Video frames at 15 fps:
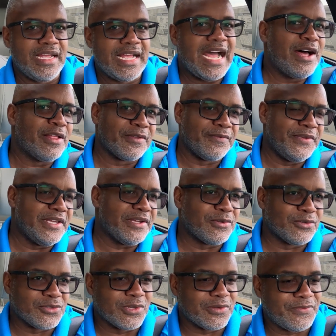how the
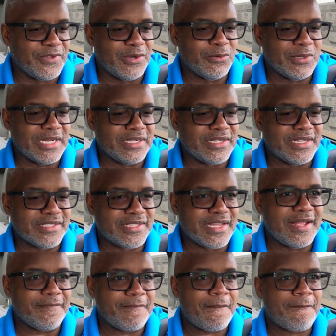vehicle is going to feel when it does
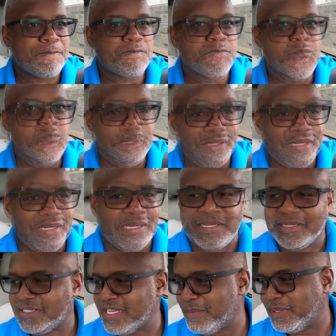that.
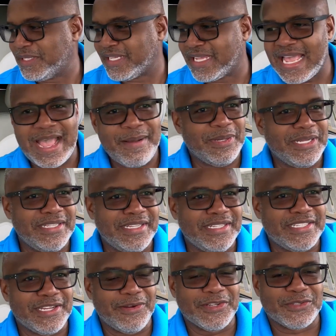Yeah, but the cabin
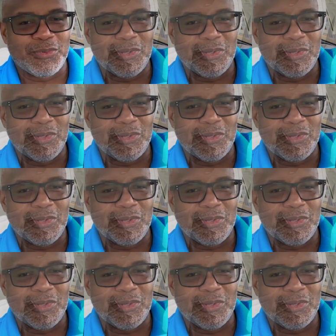interior is